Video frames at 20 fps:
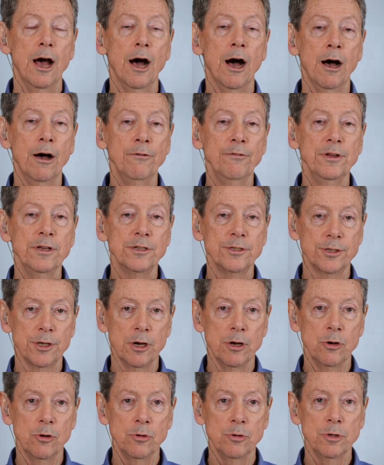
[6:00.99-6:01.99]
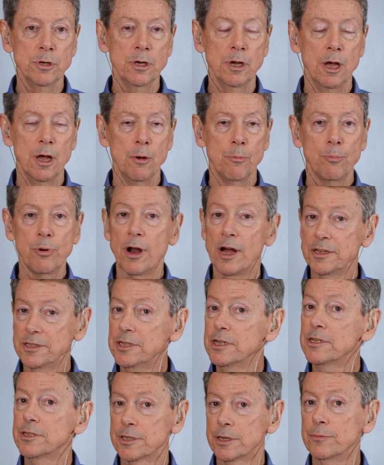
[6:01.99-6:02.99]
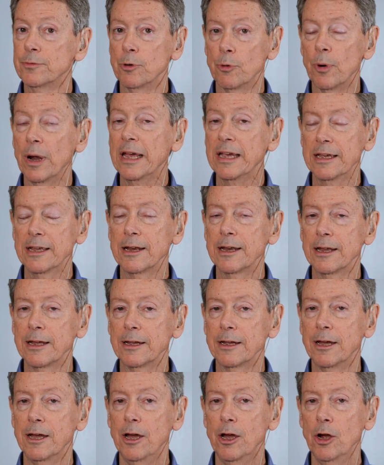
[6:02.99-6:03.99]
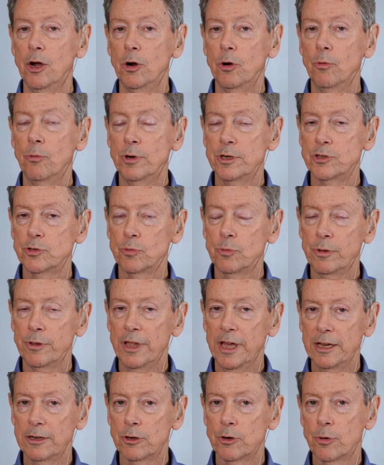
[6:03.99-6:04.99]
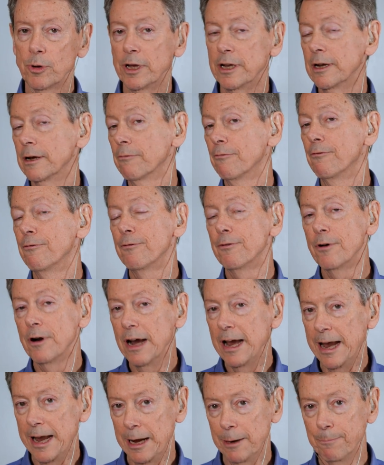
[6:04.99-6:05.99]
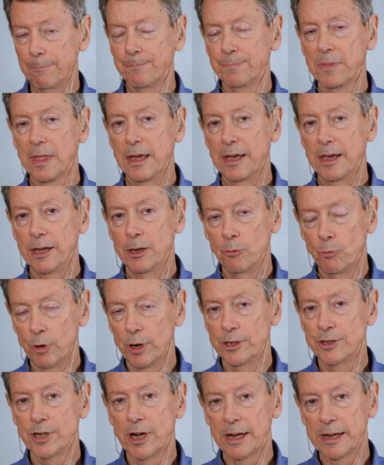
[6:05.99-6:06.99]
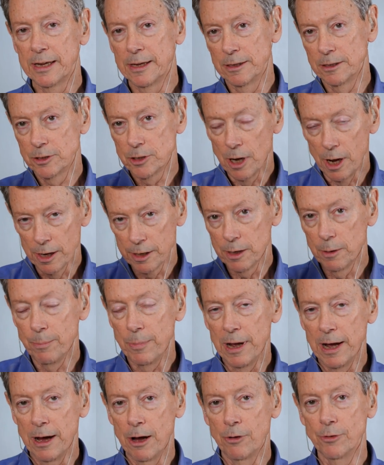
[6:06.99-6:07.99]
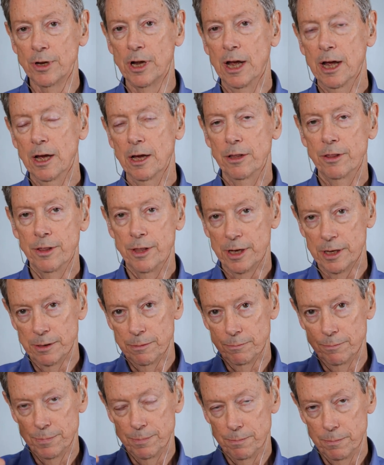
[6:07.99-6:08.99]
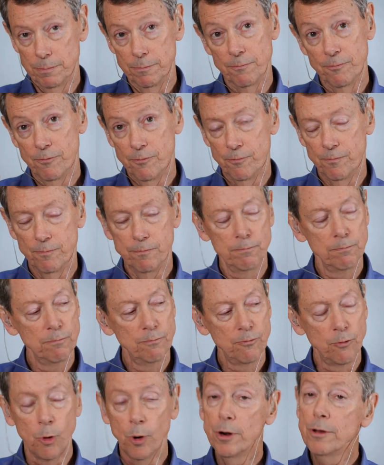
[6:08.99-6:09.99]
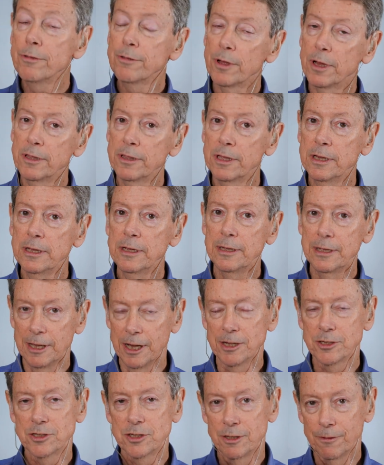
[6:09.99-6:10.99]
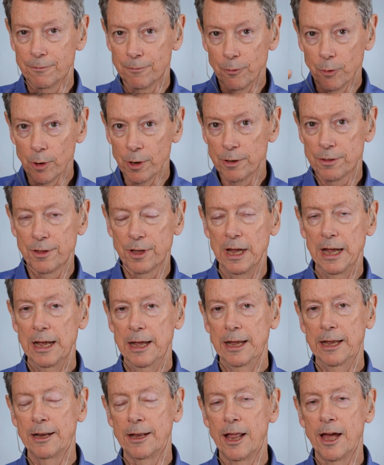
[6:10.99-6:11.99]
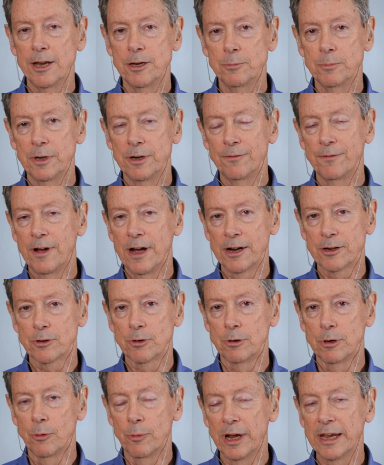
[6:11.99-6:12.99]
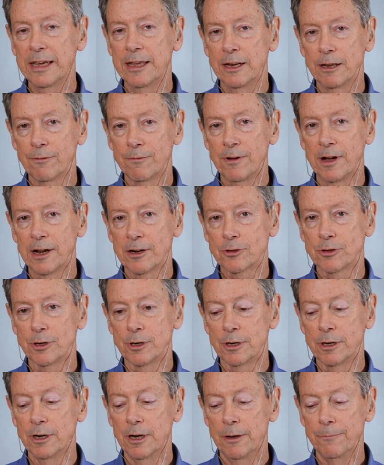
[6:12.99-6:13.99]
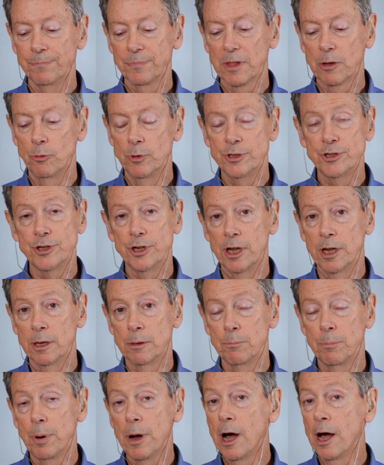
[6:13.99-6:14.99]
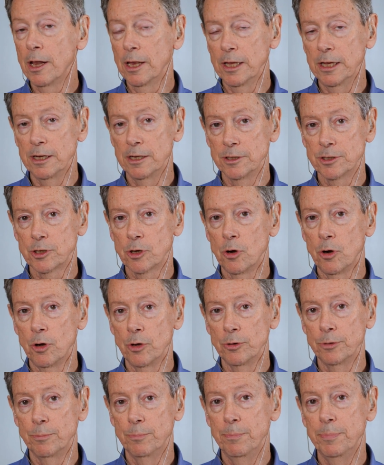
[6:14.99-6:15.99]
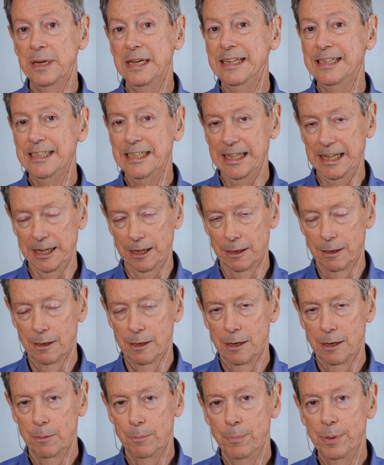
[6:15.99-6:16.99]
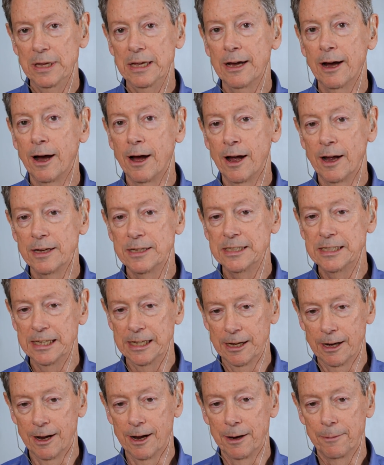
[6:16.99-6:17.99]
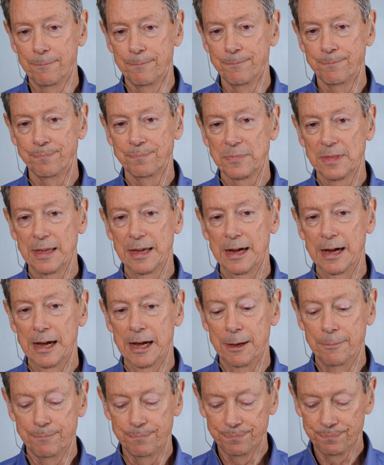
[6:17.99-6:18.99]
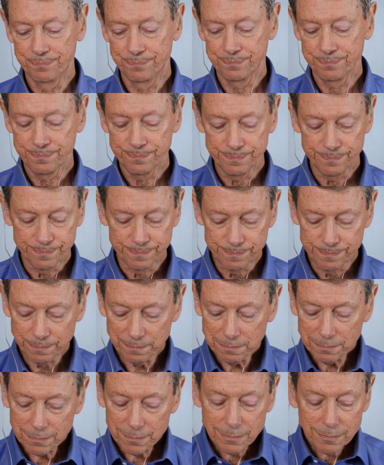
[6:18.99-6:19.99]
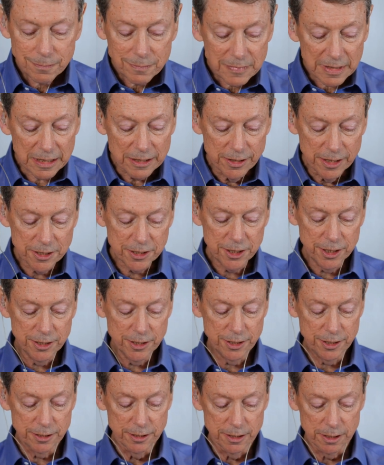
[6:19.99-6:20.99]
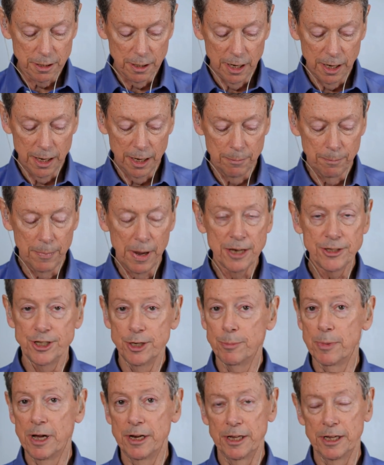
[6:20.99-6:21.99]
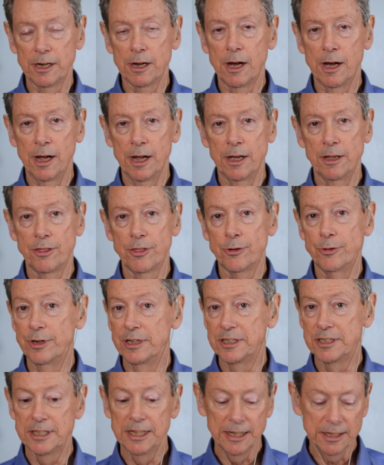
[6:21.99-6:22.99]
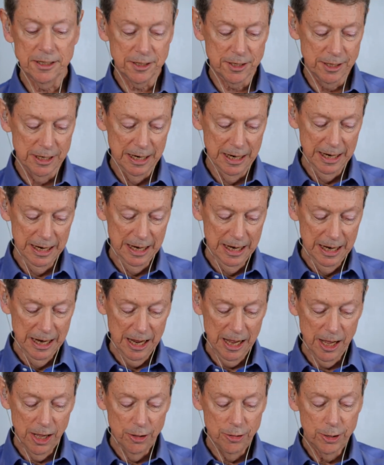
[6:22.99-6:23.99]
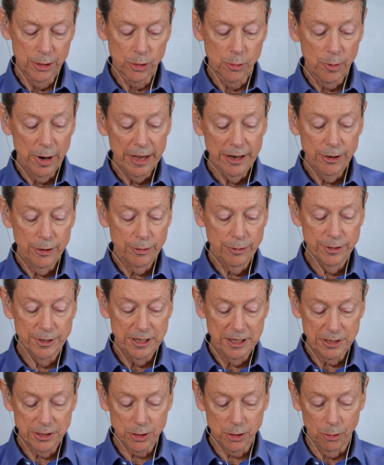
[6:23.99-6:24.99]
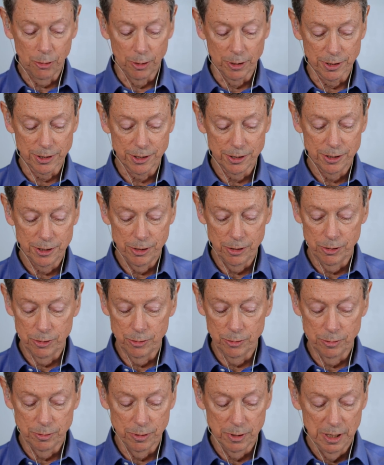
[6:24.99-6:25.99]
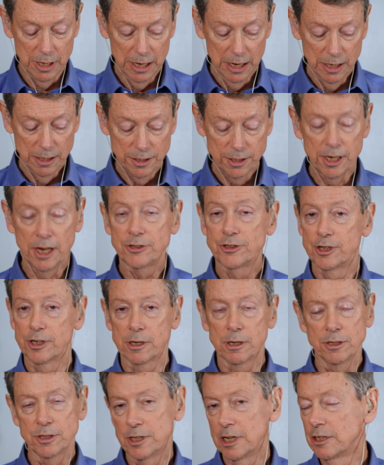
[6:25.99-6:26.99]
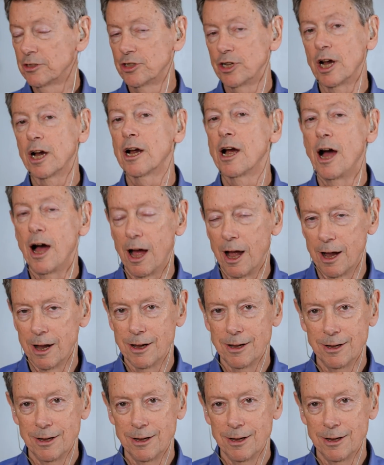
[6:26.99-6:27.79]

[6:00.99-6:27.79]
of his own process of awakening, which will then create a frame in which I can talk about the fourth, I think, yes, the fourth enlightenment factor, awakening factor, which in Pali is called Piti, P I T I. Um, this is uh, Majjhima Nikaya 36, uh, the greater discourse to Saccaka,